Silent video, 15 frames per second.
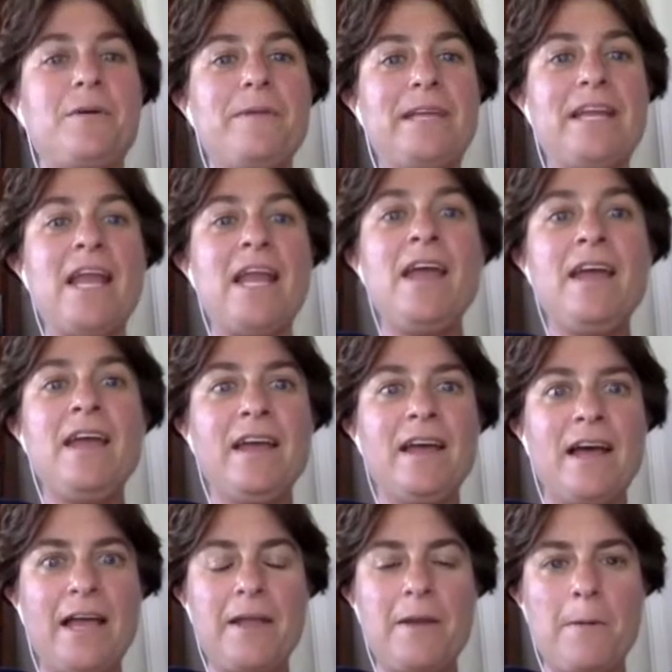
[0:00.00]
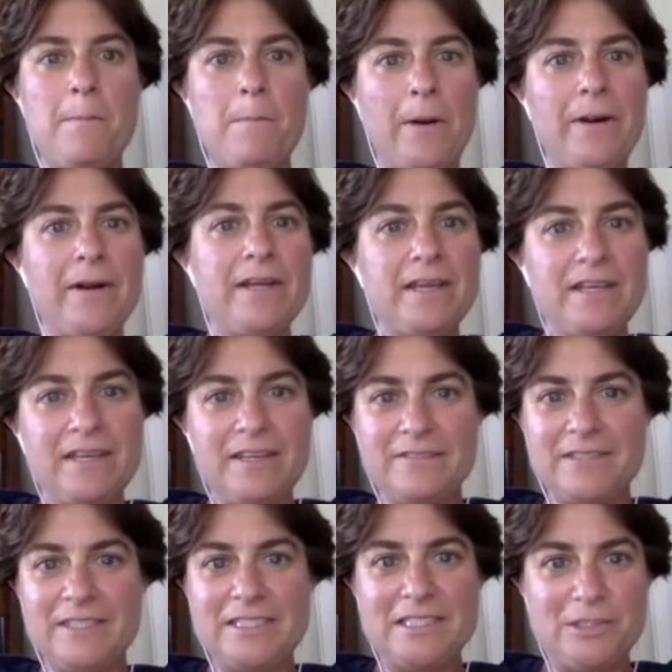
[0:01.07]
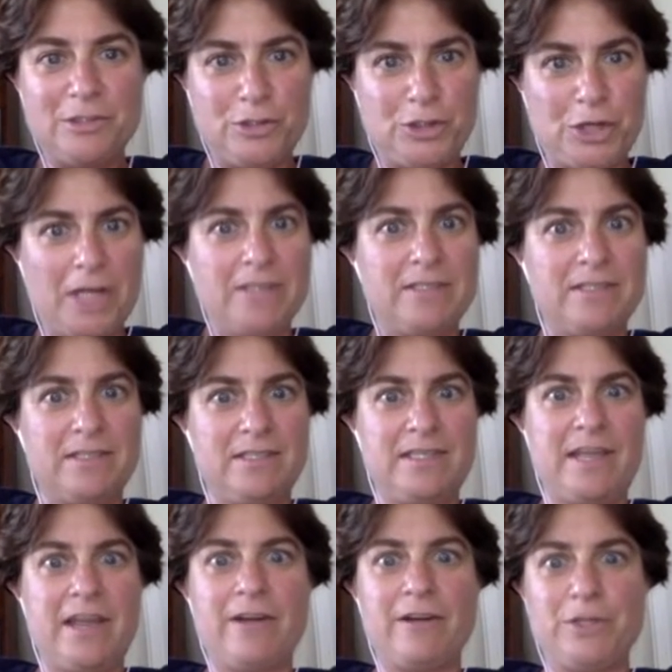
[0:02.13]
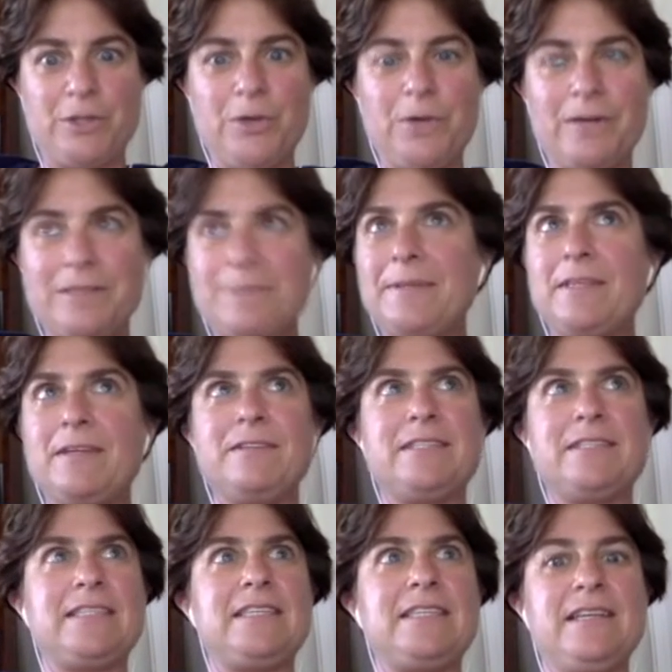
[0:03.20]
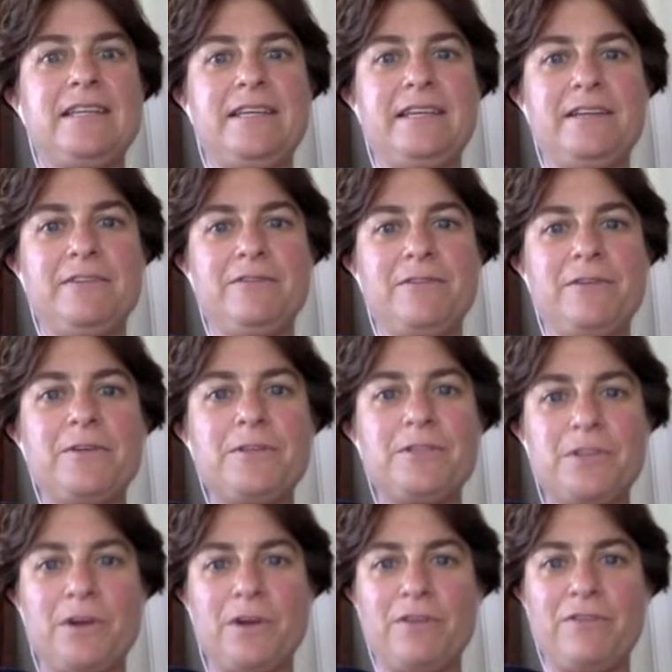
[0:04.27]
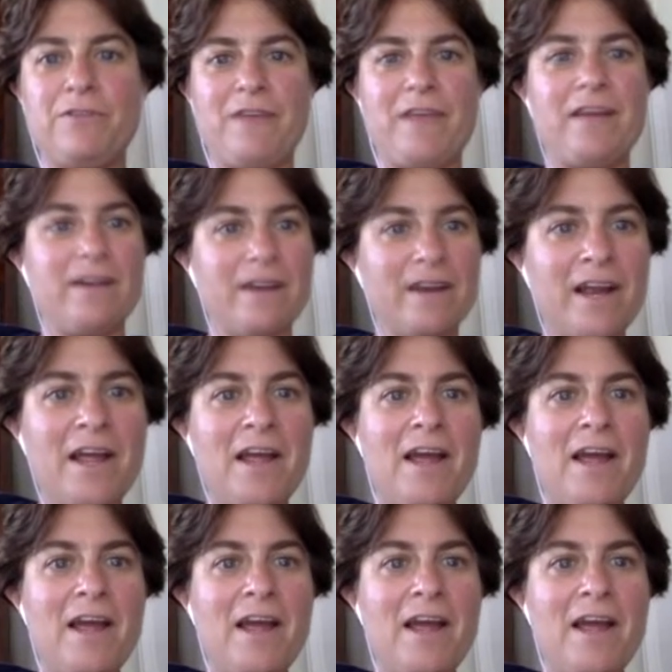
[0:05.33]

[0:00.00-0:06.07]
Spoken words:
I mean, like Marty even tries to scare George. I mean, there's that scene he invokes Darth Vader.